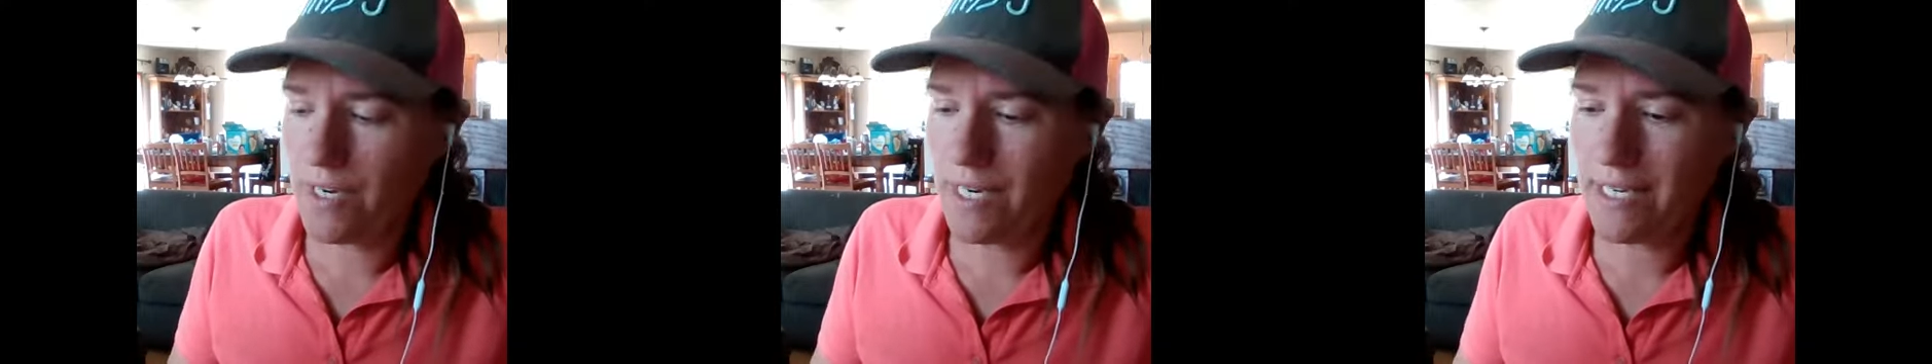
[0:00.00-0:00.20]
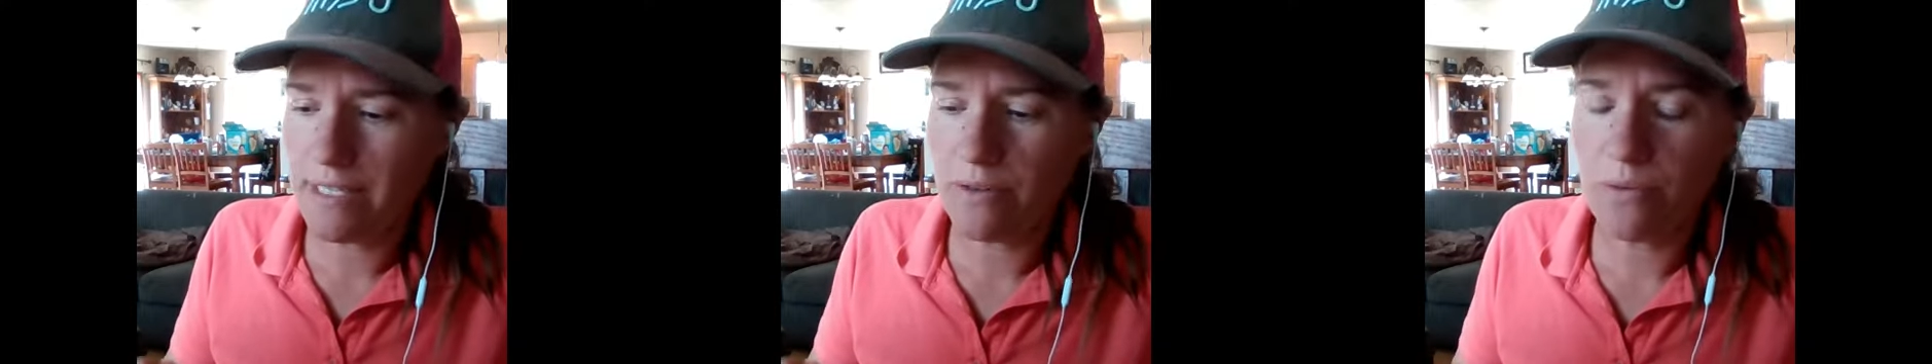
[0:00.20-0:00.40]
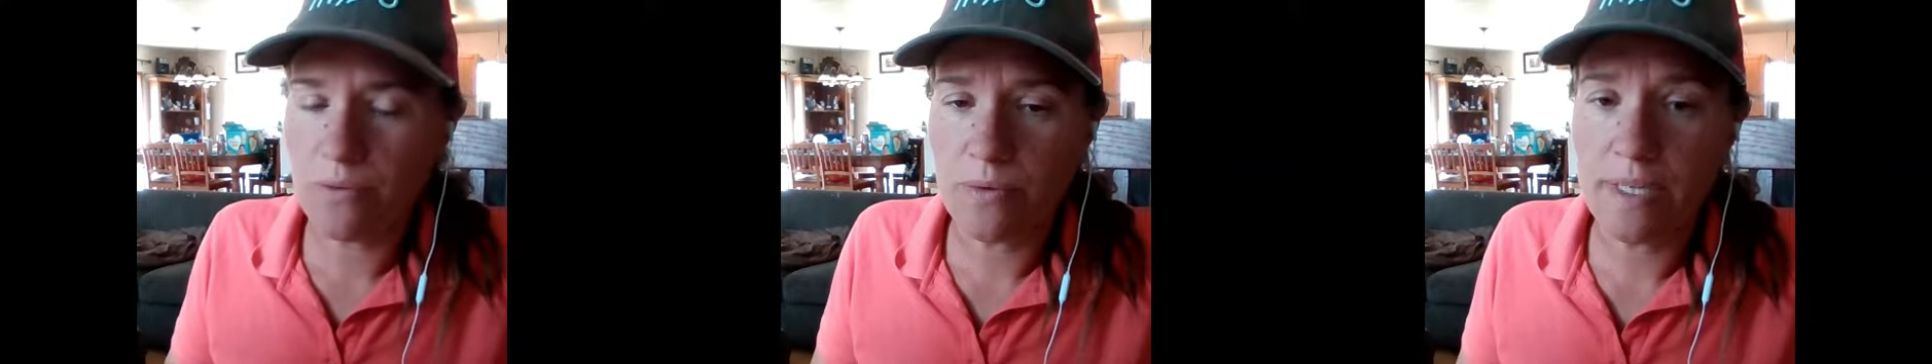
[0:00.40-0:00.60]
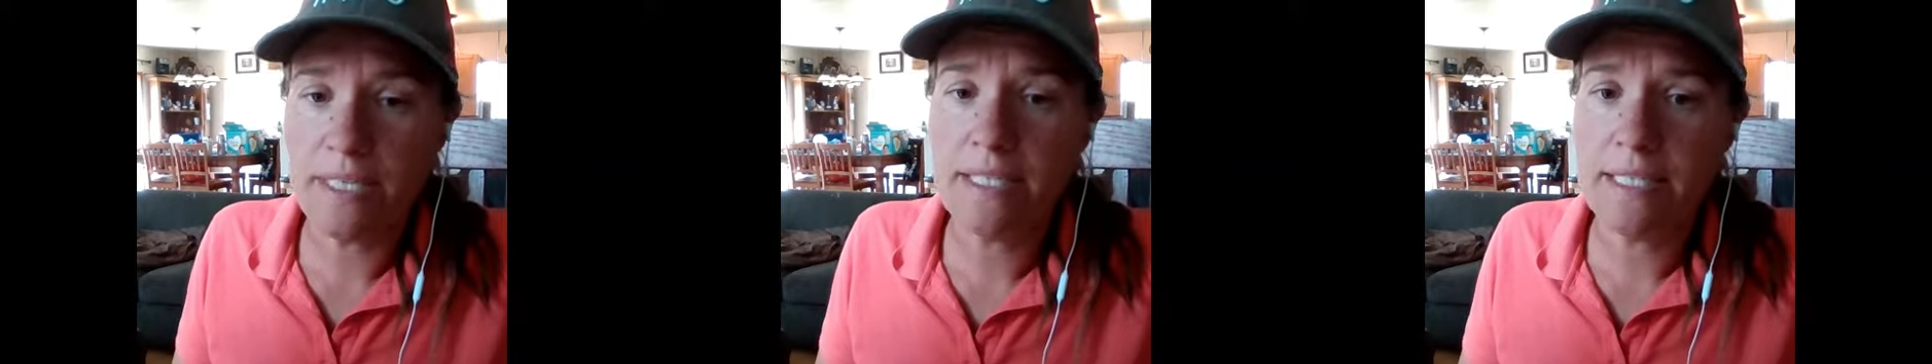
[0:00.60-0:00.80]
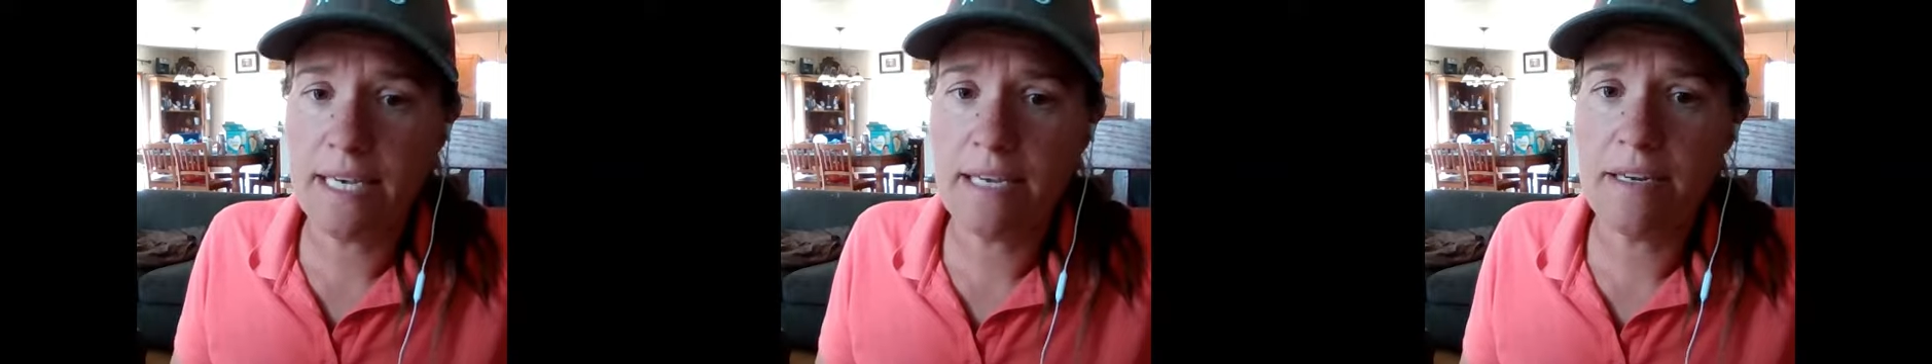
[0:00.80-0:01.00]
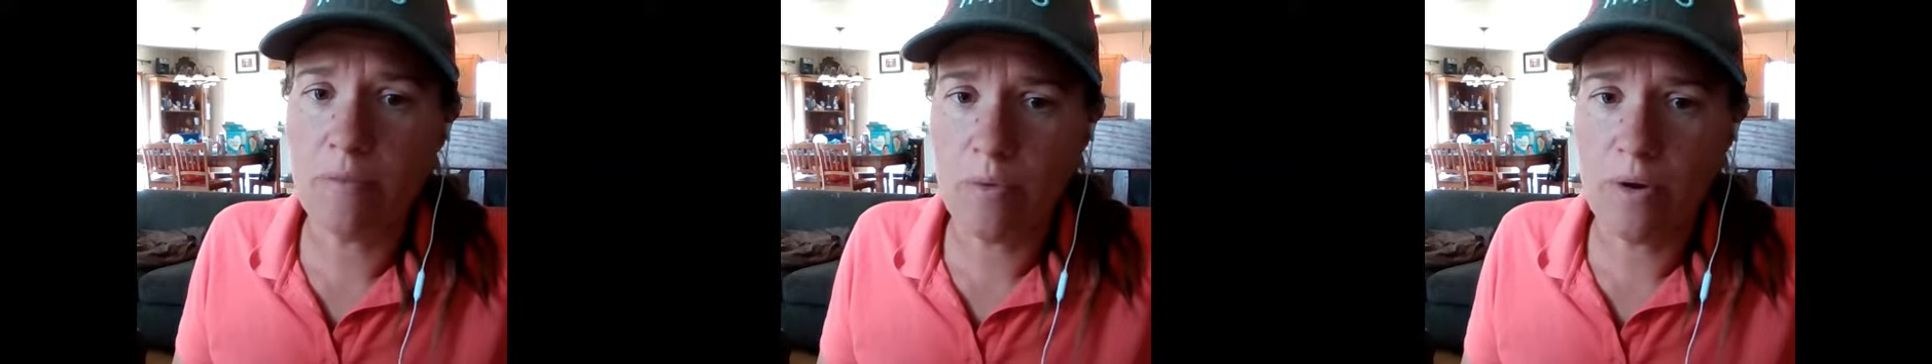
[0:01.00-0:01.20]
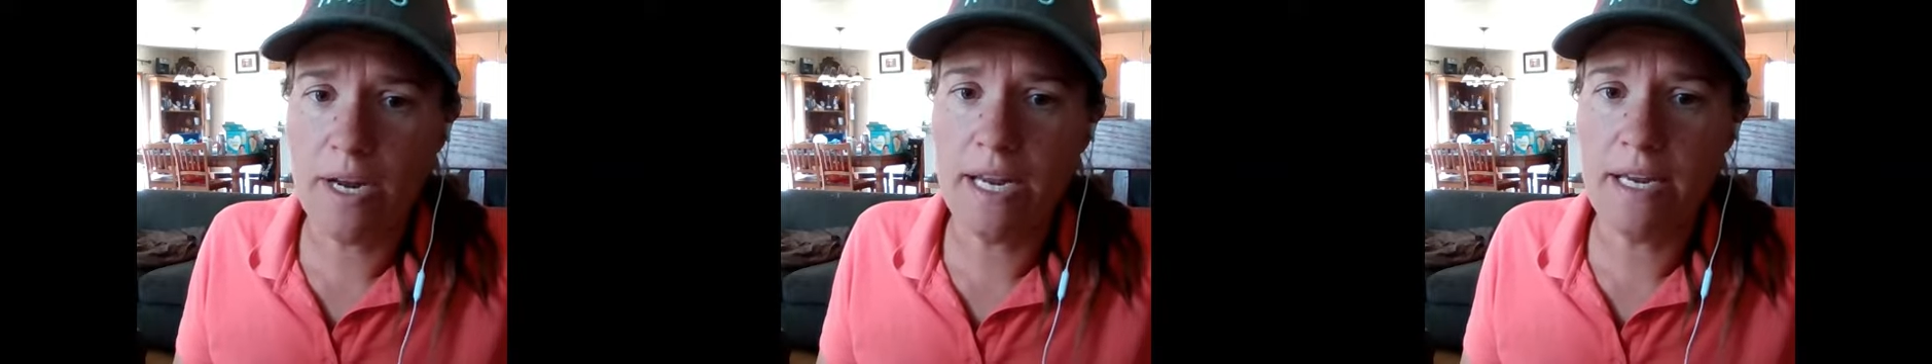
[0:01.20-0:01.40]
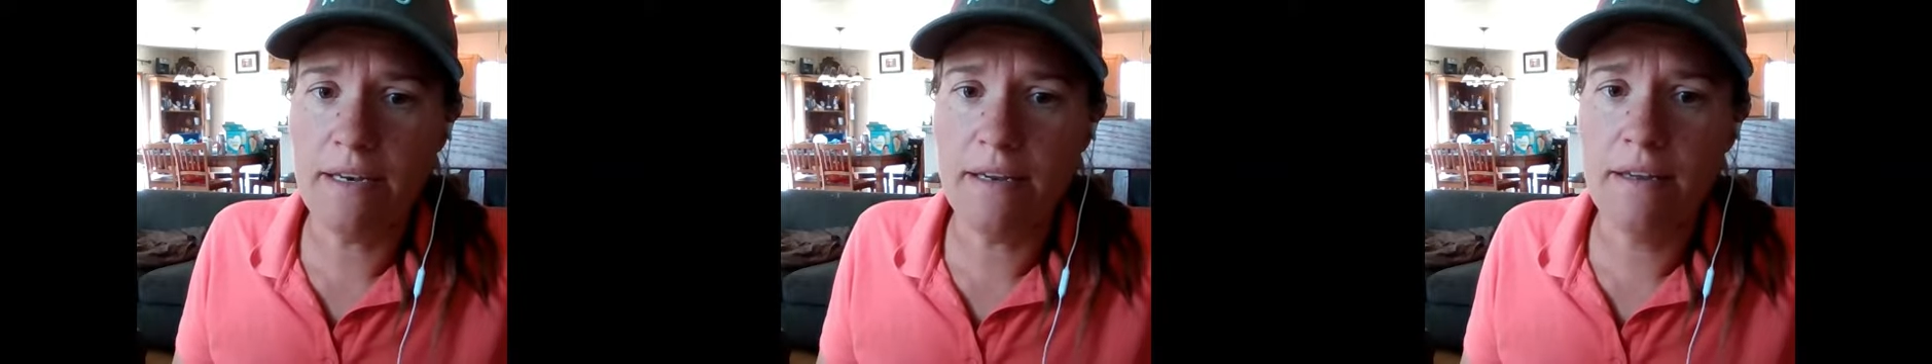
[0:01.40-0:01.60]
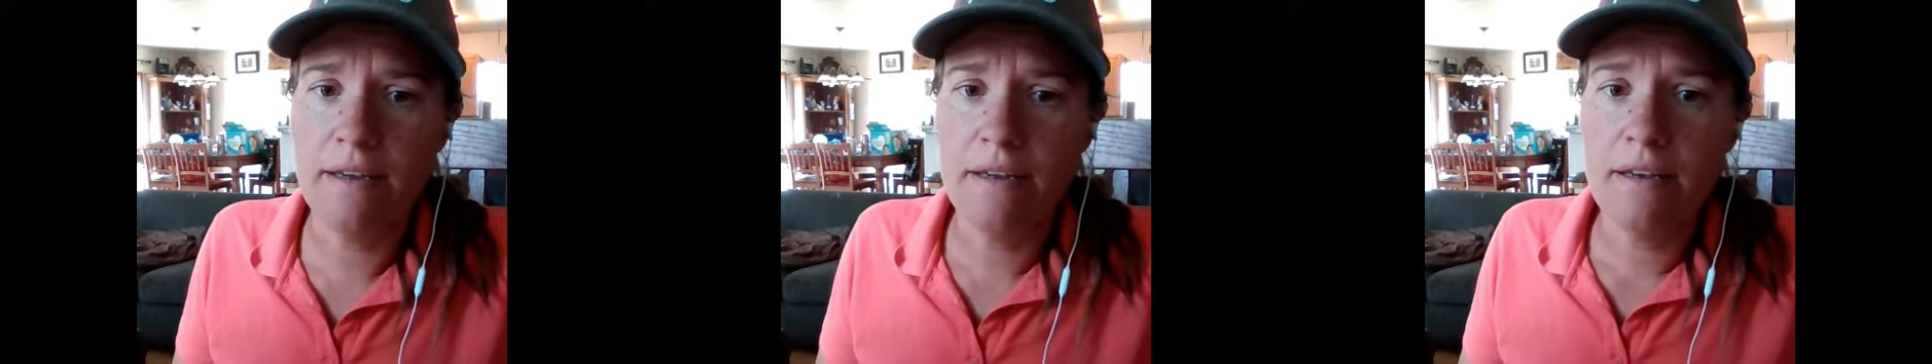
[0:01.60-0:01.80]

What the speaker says: need to reset your brain